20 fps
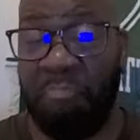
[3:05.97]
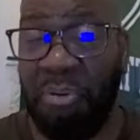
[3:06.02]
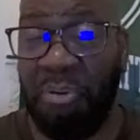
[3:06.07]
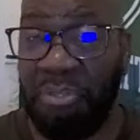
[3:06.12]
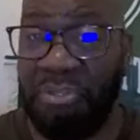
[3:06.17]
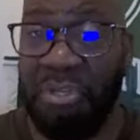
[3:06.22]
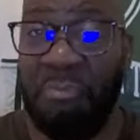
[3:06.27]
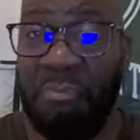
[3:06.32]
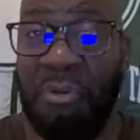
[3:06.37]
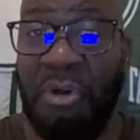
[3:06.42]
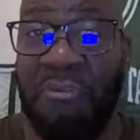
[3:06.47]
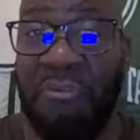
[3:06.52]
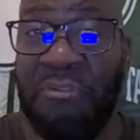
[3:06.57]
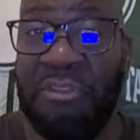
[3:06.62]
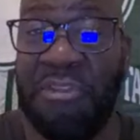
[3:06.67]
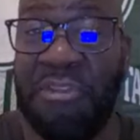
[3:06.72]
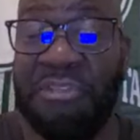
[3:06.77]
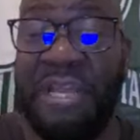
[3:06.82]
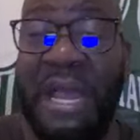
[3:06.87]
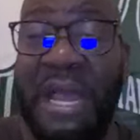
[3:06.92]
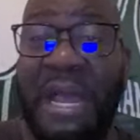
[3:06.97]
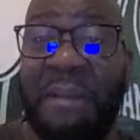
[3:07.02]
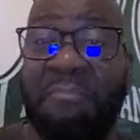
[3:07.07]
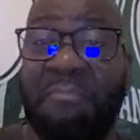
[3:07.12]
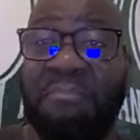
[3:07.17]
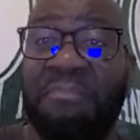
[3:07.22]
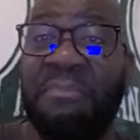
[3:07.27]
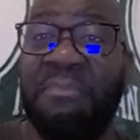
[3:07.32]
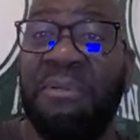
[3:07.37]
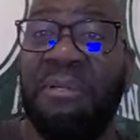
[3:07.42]
them over the top
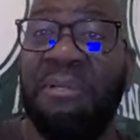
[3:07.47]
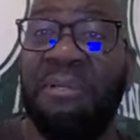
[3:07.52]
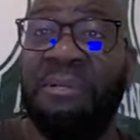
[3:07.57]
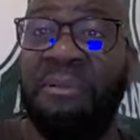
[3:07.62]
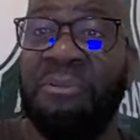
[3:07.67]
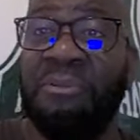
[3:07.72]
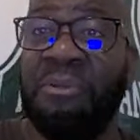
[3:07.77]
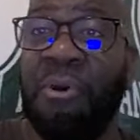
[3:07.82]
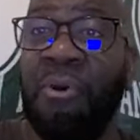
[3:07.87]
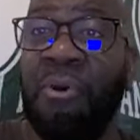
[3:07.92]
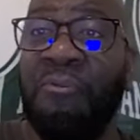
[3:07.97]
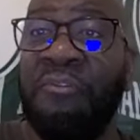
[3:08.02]
for the